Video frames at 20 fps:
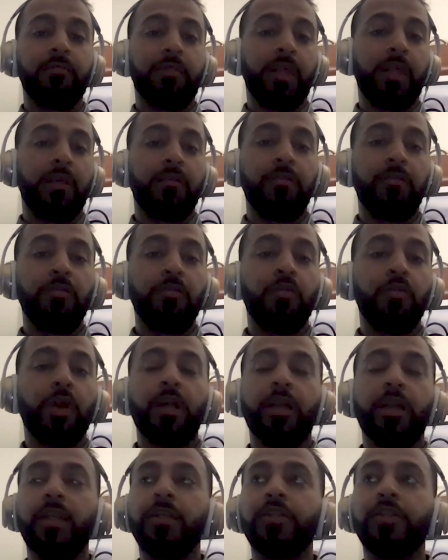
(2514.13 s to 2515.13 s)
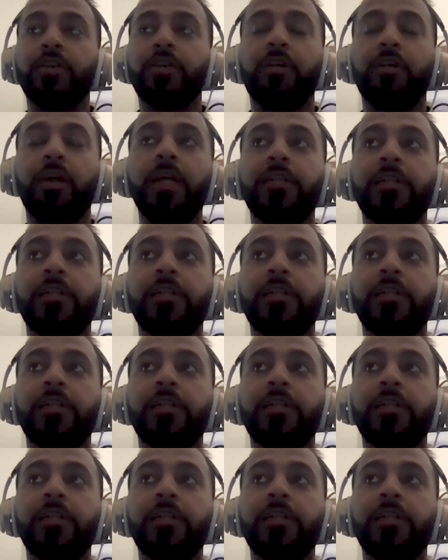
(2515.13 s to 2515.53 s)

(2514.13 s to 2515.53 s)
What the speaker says: Like, you run a digital